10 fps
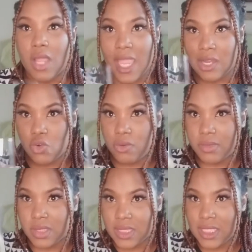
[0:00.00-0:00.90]
a normal
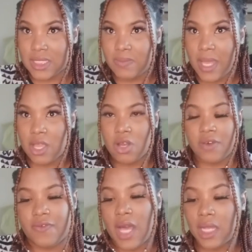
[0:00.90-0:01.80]
6-pack of
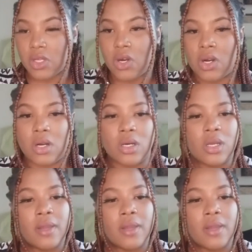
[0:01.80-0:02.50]
alcohol.